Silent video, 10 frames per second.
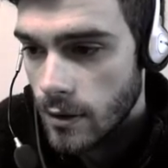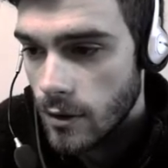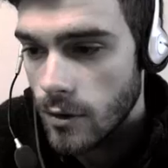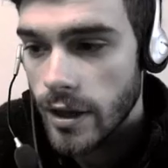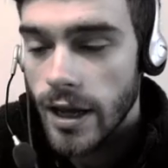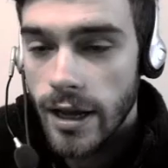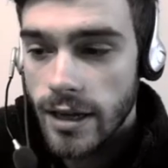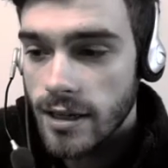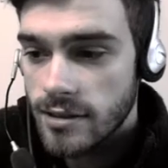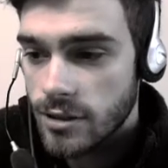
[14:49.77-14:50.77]
Okay,
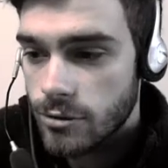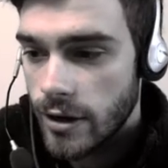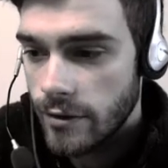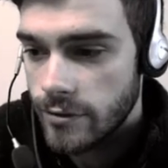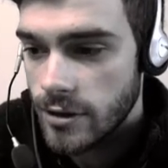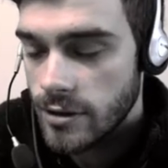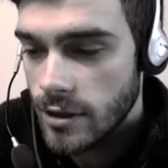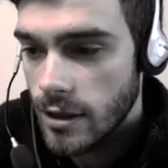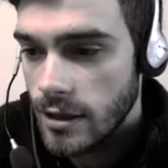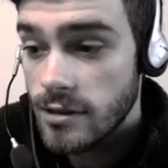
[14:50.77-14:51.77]
it's crafting
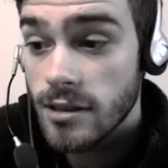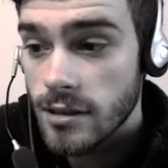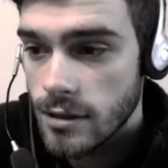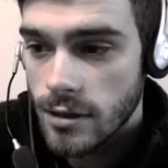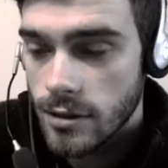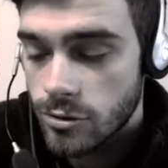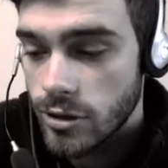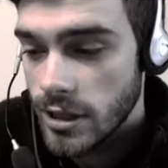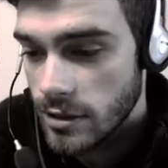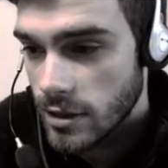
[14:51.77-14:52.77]
time. It's
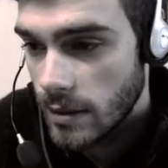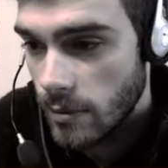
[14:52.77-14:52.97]
trading time.